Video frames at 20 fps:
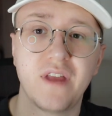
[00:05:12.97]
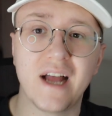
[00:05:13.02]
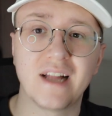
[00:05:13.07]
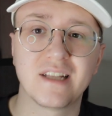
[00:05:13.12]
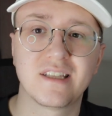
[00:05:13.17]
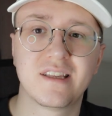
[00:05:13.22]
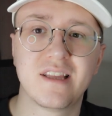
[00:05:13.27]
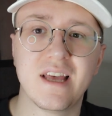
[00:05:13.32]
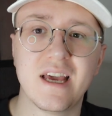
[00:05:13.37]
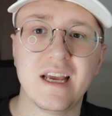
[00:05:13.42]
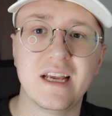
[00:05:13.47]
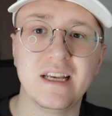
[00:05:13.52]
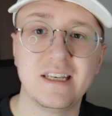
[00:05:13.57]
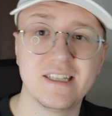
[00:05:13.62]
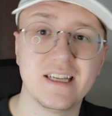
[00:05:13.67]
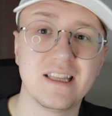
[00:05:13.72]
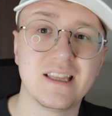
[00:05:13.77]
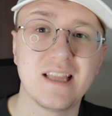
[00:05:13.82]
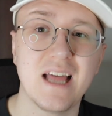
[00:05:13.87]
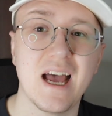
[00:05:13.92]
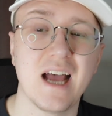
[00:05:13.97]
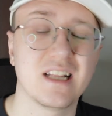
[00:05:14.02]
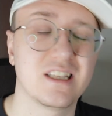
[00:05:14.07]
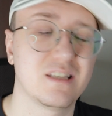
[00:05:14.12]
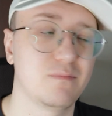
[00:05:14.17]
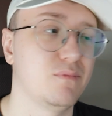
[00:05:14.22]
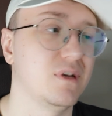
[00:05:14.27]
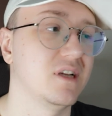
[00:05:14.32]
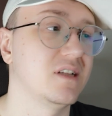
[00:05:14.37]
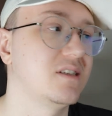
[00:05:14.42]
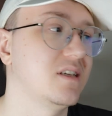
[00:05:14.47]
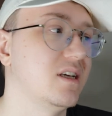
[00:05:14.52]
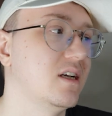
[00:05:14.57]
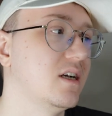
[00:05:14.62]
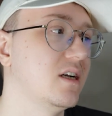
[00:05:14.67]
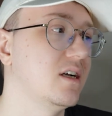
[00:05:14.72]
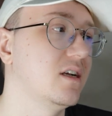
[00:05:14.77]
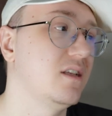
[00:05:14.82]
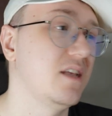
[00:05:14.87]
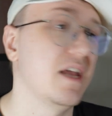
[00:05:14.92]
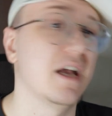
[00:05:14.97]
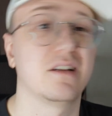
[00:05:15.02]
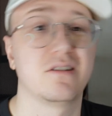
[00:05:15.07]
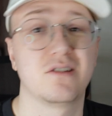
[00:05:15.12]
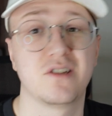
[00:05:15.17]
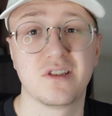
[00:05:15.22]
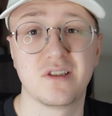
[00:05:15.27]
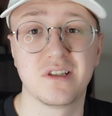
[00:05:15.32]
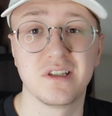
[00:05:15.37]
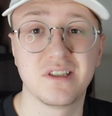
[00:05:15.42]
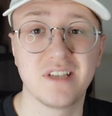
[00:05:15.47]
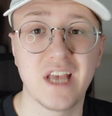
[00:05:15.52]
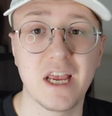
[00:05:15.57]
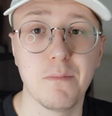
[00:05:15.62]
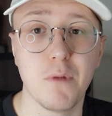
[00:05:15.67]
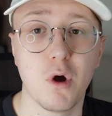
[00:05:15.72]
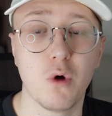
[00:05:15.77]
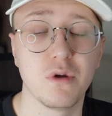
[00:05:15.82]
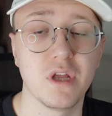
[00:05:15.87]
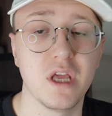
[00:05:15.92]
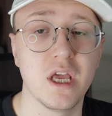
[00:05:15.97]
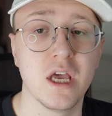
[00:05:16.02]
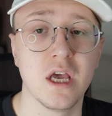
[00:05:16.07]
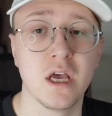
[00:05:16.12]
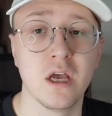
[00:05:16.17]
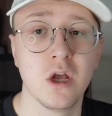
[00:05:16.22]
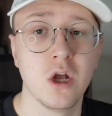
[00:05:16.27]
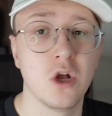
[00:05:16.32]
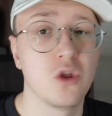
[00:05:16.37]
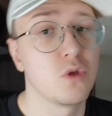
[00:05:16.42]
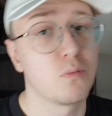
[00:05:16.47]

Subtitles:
that they did that, but yeah, just the same old here.